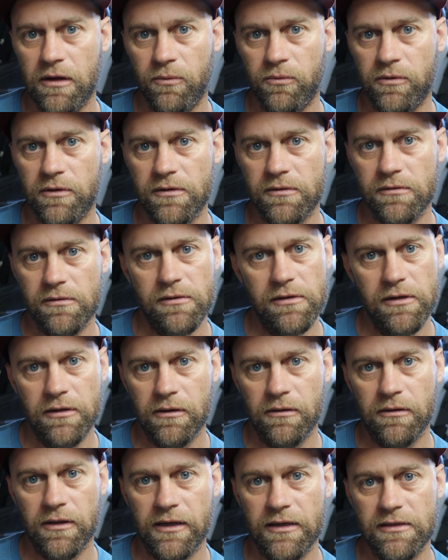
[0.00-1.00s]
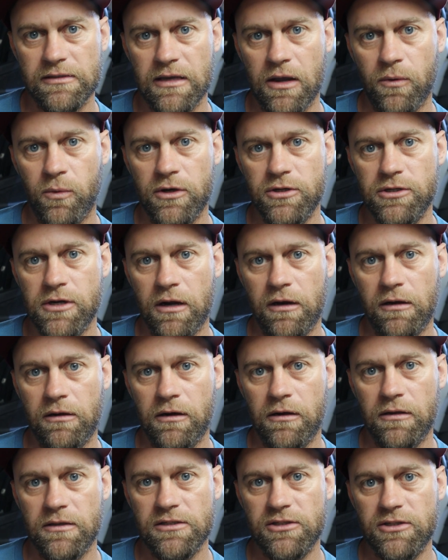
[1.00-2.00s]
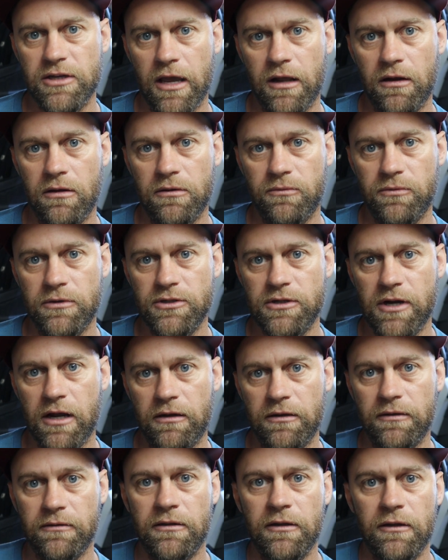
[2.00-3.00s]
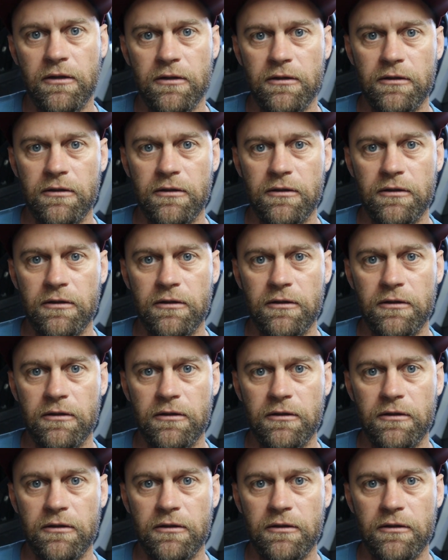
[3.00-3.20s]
And we're, you know, like I said, we're trying to grow this channel and we're trying to